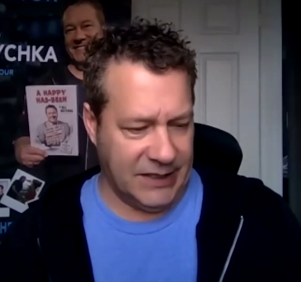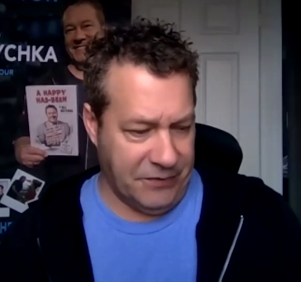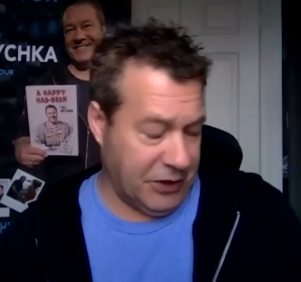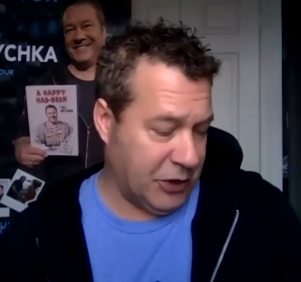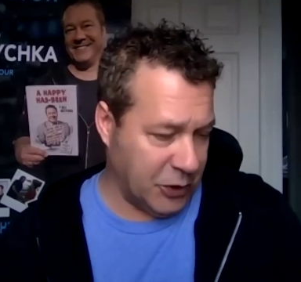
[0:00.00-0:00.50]

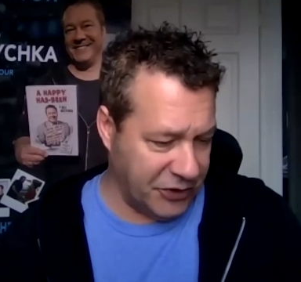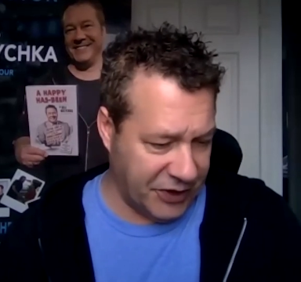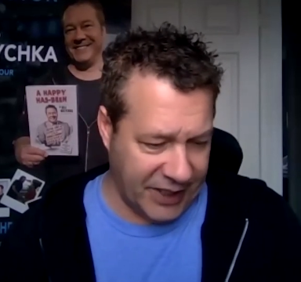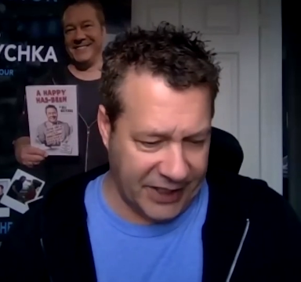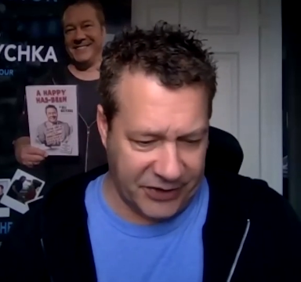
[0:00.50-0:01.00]
Speaker 1: the good old
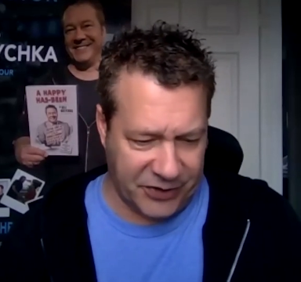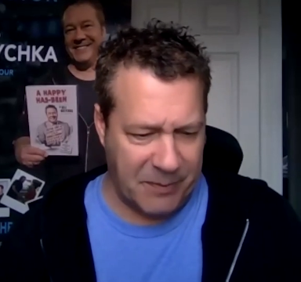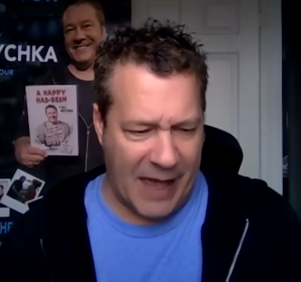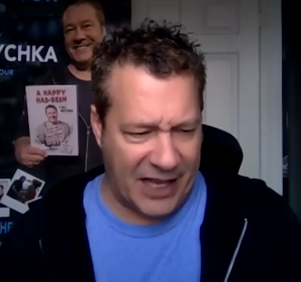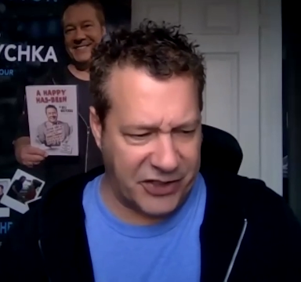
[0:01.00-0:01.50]
days,
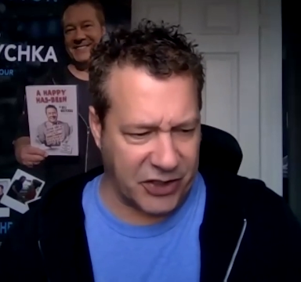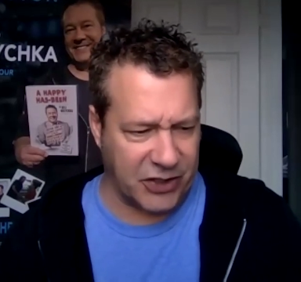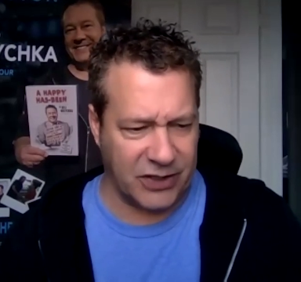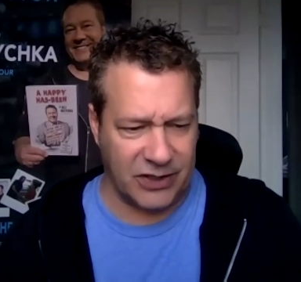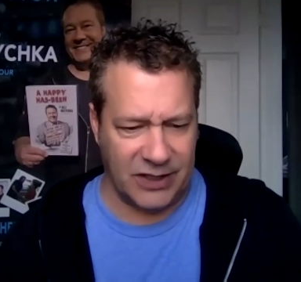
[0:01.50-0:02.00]

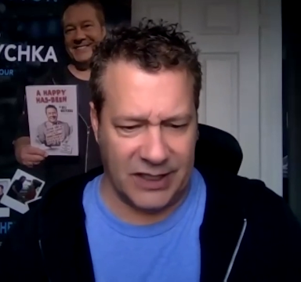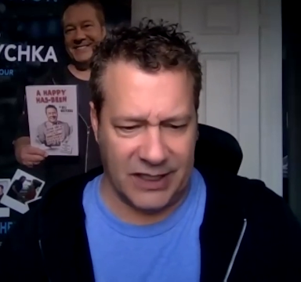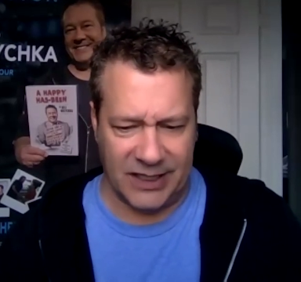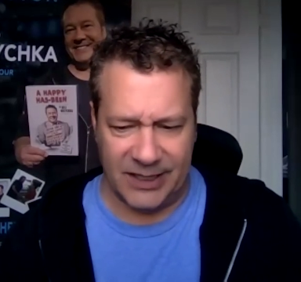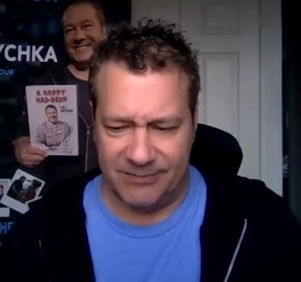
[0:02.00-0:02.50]
magical,
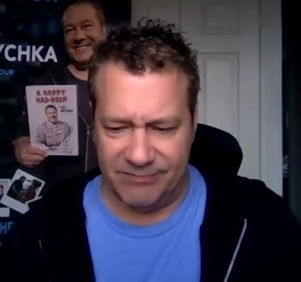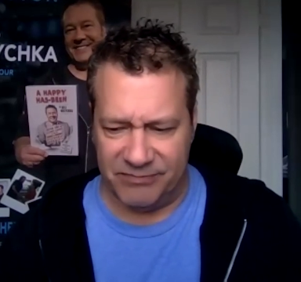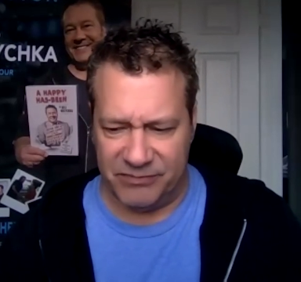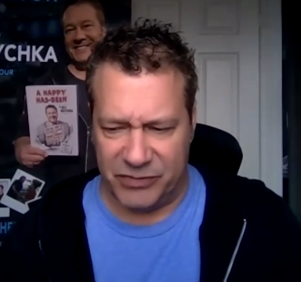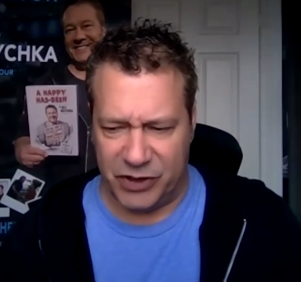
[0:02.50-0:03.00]
um,
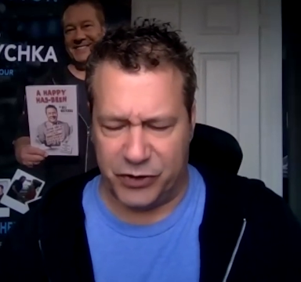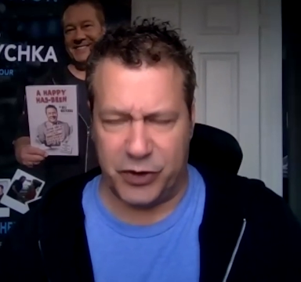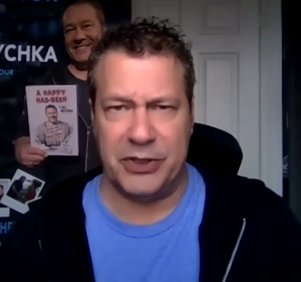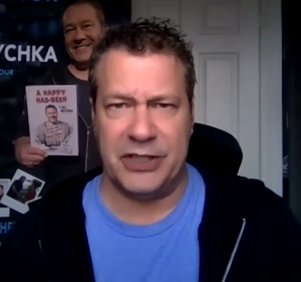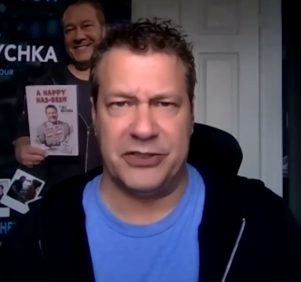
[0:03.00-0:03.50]

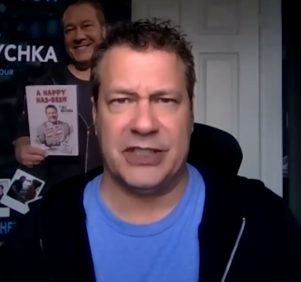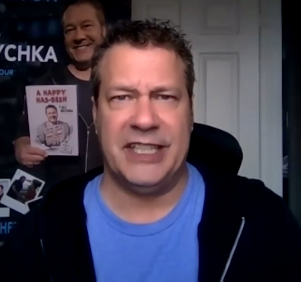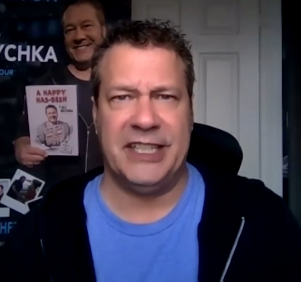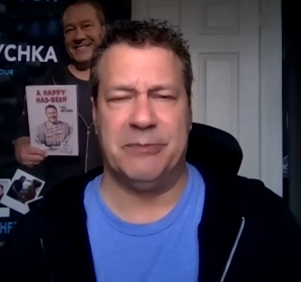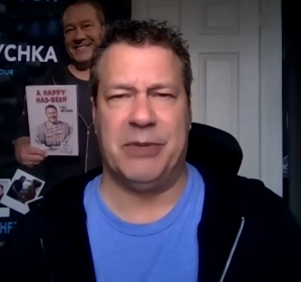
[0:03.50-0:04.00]
contributing to
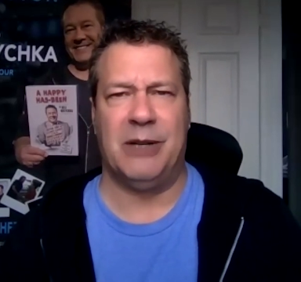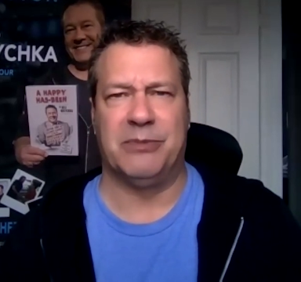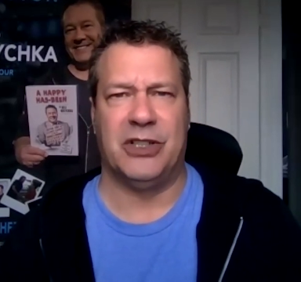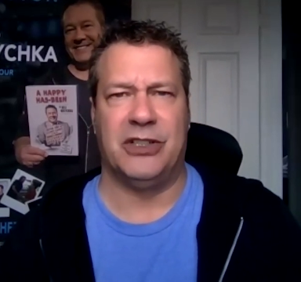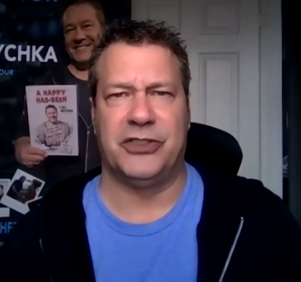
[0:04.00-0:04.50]
Canadian
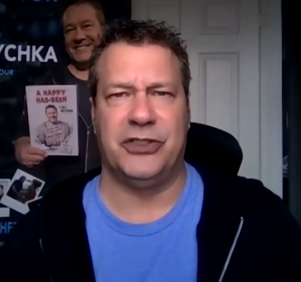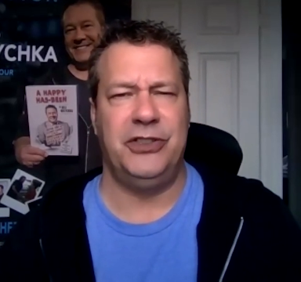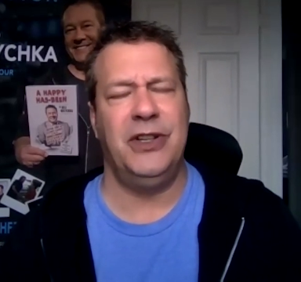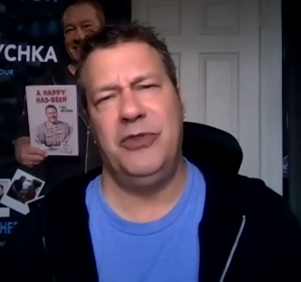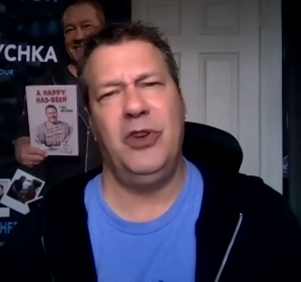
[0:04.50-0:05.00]
pop culture.
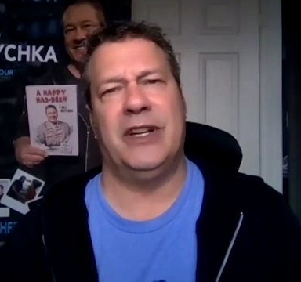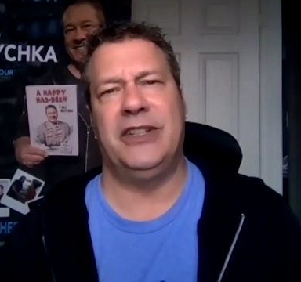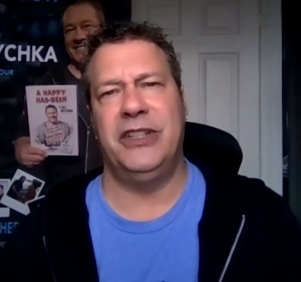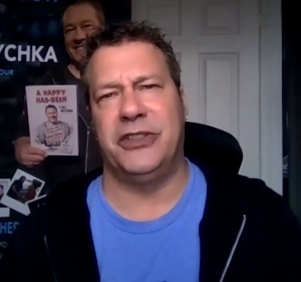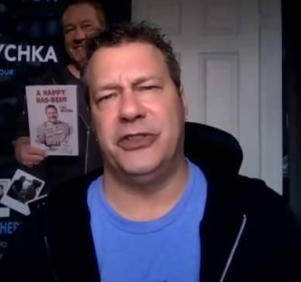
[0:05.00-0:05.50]
You have no
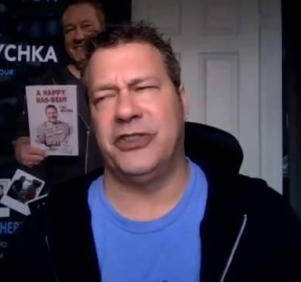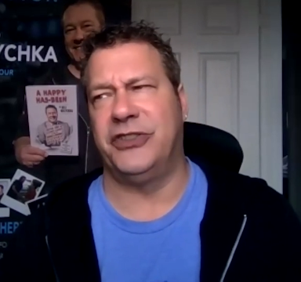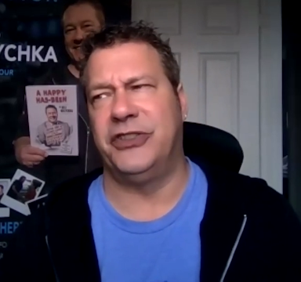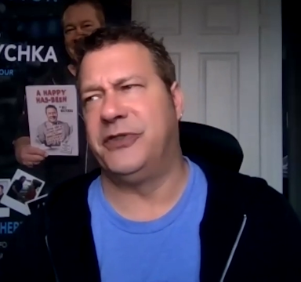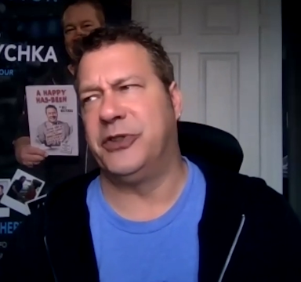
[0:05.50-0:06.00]
idea. You're just
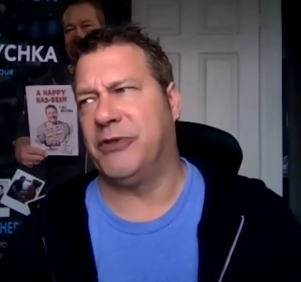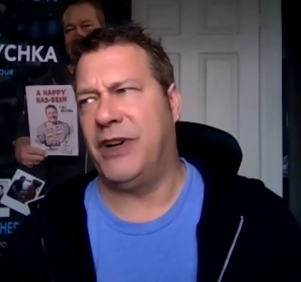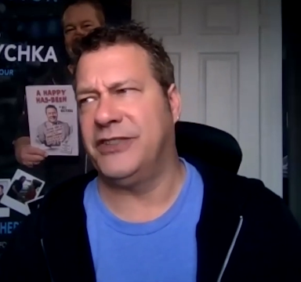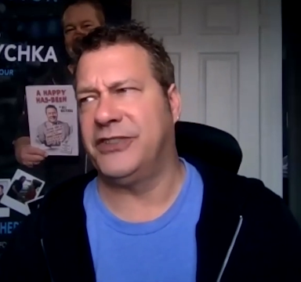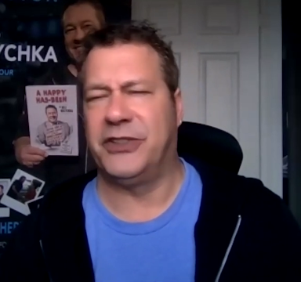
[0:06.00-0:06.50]
interviewing
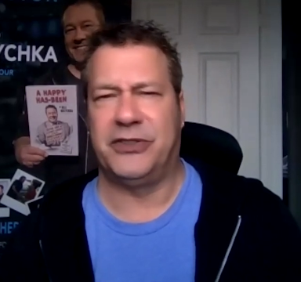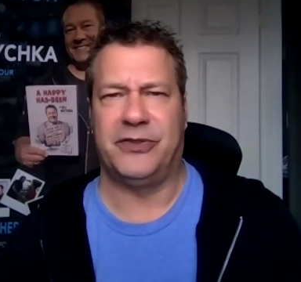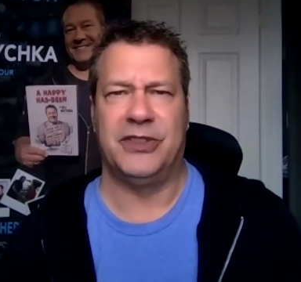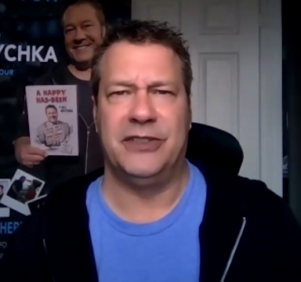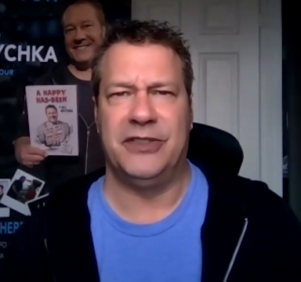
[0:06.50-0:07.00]
rock stars
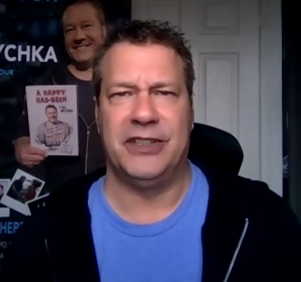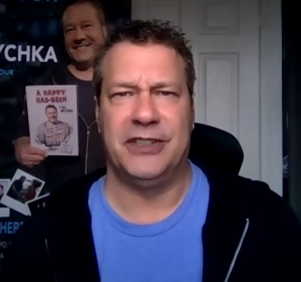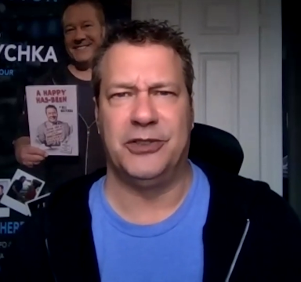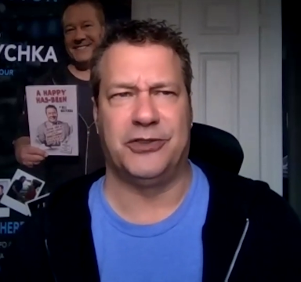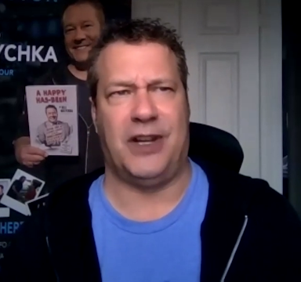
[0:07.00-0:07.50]
for a living
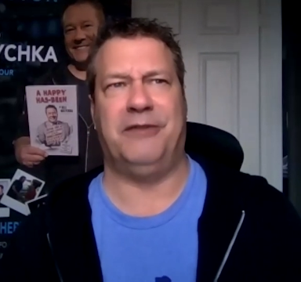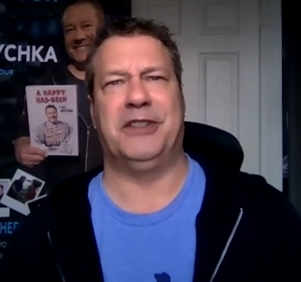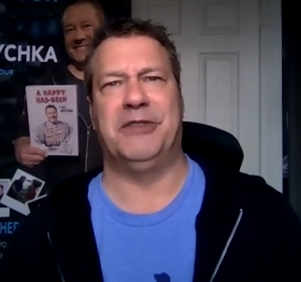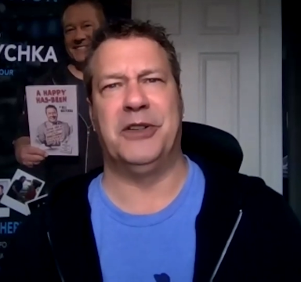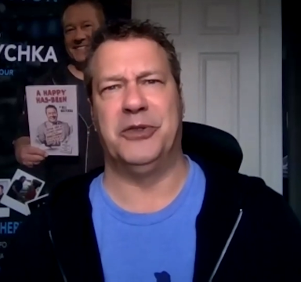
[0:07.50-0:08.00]
and traveling
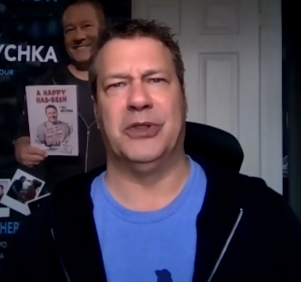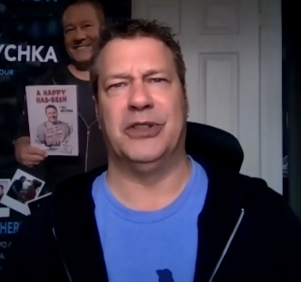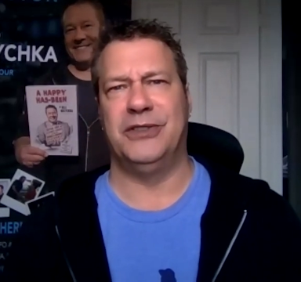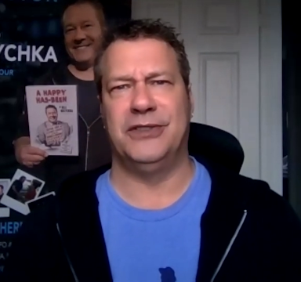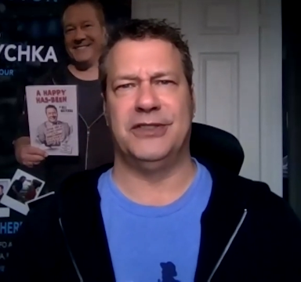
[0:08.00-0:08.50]
around the
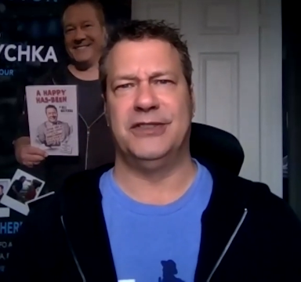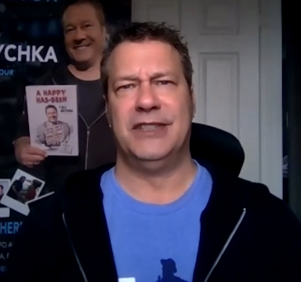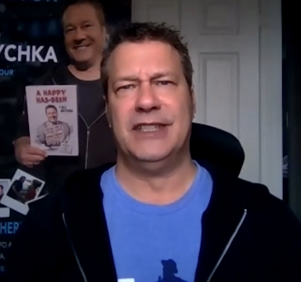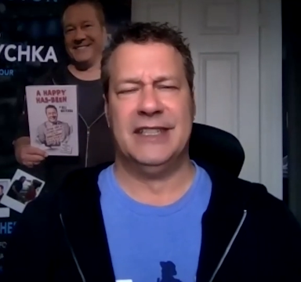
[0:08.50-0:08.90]
world and